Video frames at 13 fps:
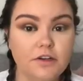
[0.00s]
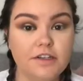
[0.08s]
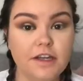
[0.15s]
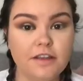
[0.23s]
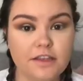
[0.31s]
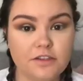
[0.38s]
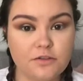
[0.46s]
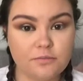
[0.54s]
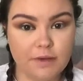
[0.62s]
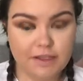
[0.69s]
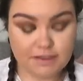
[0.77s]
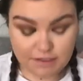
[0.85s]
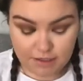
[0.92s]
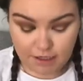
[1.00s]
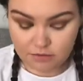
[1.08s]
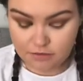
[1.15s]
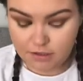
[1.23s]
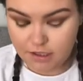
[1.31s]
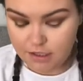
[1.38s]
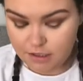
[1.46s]
now that's all blended out,
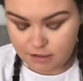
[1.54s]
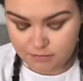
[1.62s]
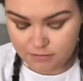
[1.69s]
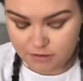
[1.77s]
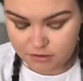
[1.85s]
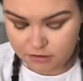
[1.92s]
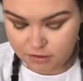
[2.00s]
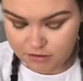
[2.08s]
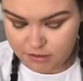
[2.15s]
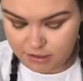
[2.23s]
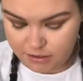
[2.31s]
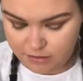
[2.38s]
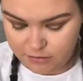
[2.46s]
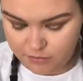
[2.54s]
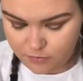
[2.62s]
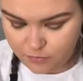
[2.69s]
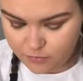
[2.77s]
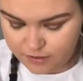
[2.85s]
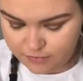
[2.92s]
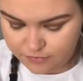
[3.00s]
I'm going to go in
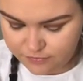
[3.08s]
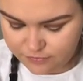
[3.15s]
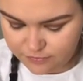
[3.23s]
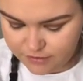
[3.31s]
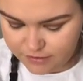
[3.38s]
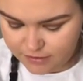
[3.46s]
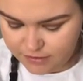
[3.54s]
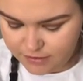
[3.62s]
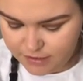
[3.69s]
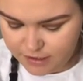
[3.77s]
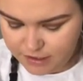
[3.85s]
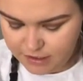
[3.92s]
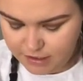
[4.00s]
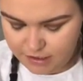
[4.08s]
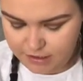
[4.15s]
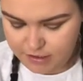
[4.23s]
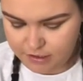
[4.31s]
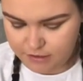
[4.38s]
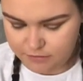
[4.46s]
with the